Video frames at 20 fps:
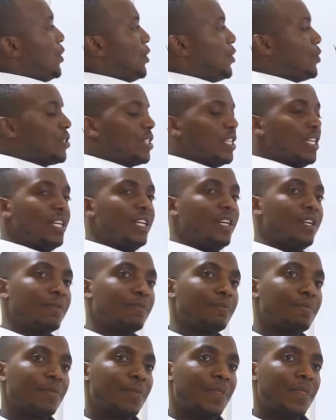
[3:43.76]
You see,
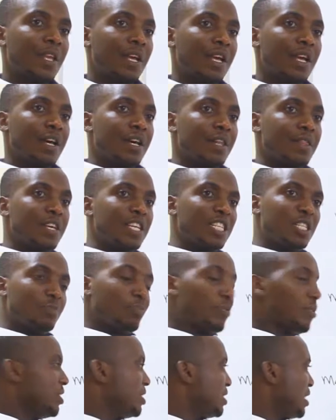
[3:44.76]
these
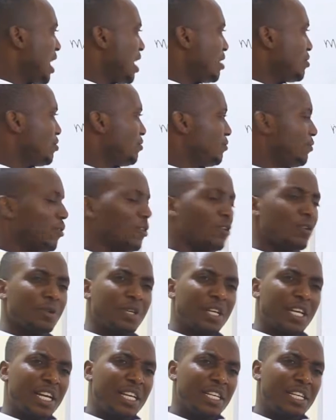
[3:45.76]
points are not
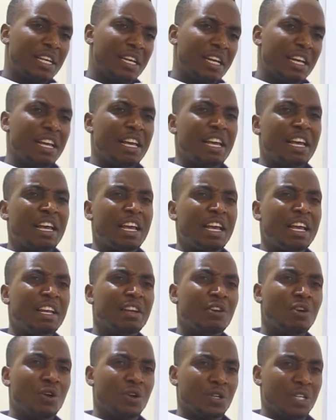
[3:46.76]
following
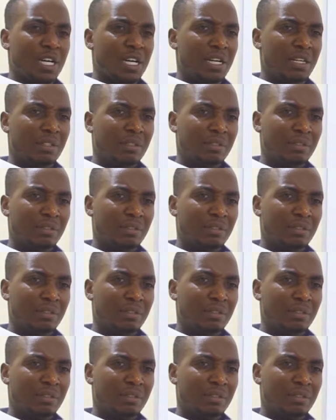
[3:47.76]
any order.